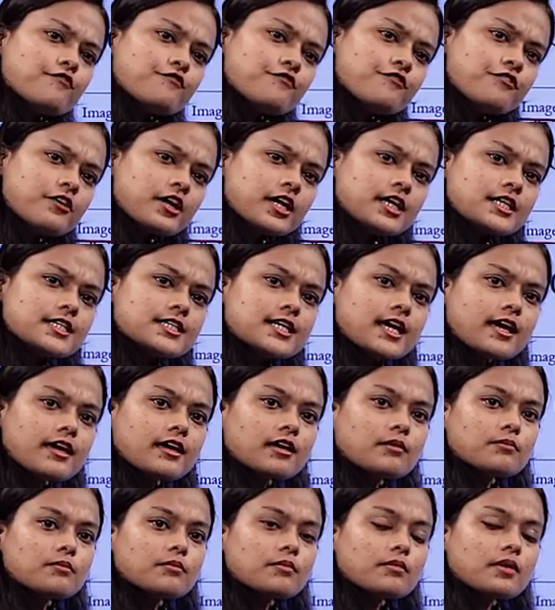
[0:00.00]
every
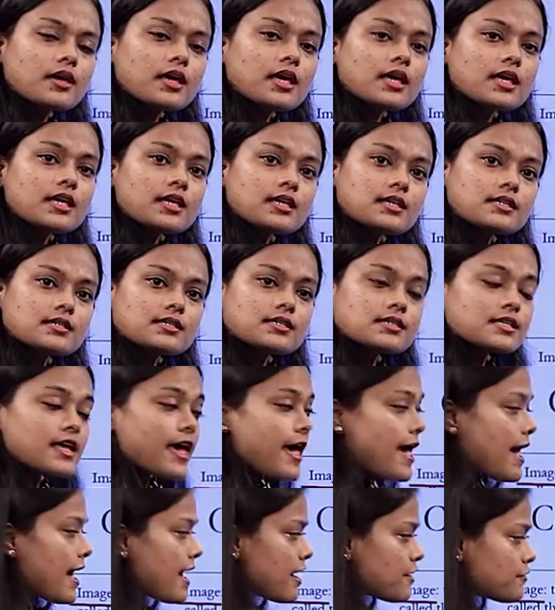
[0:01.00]
time is
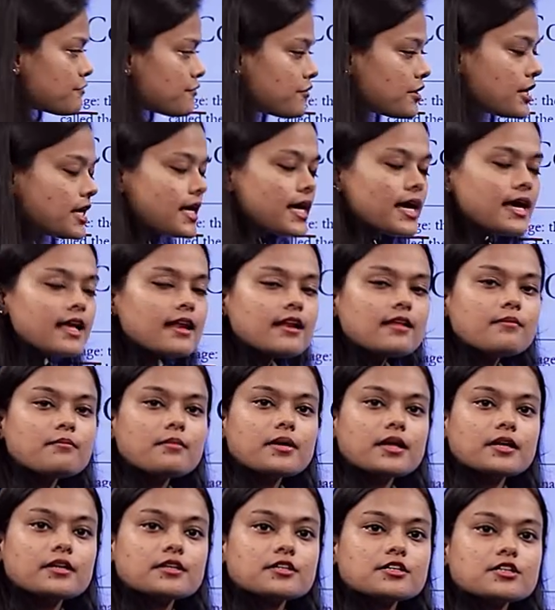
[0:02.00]
every
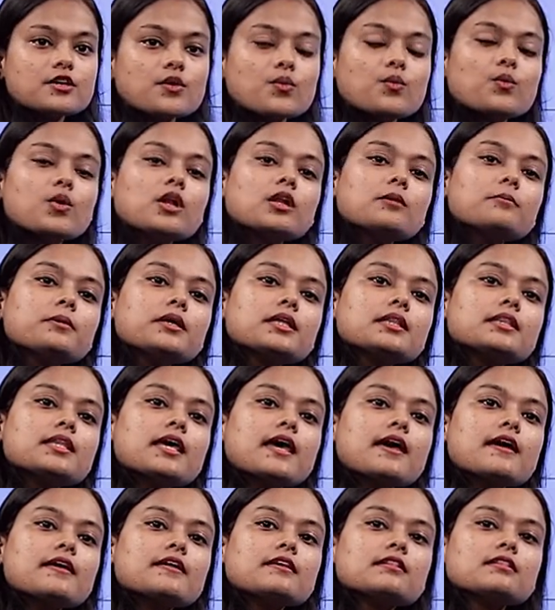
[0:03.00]
element will be
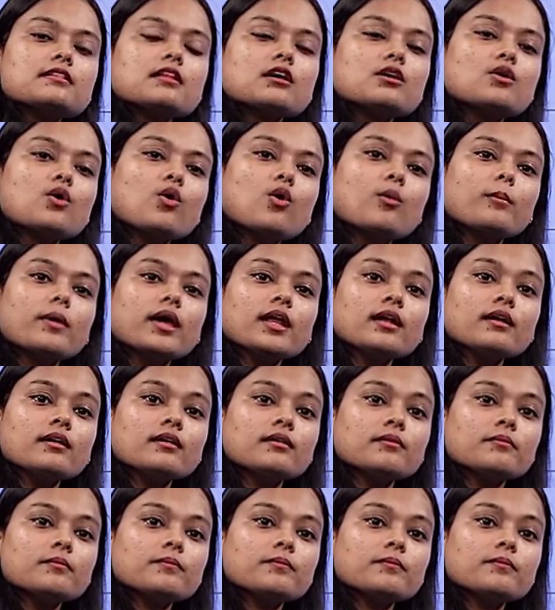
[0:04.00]
there in the domain?